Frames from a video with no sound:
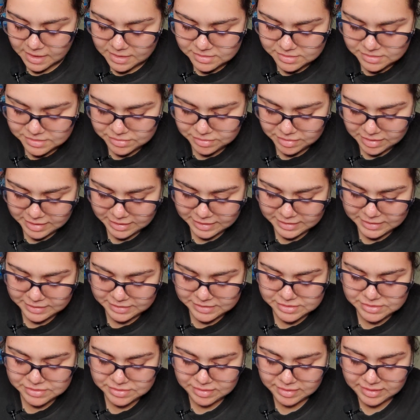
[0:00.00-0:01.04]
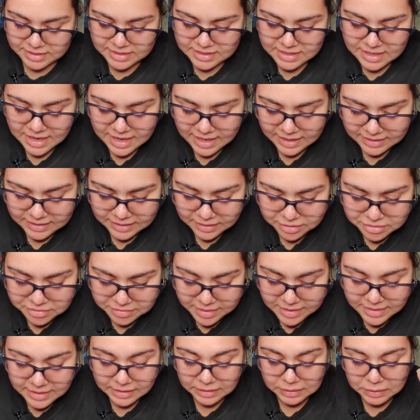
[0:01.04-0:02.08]
So again, I can
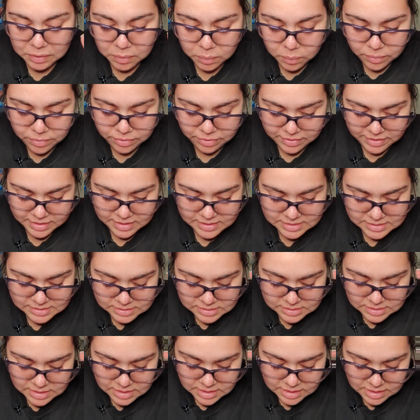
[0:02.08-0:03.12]
create a look with this.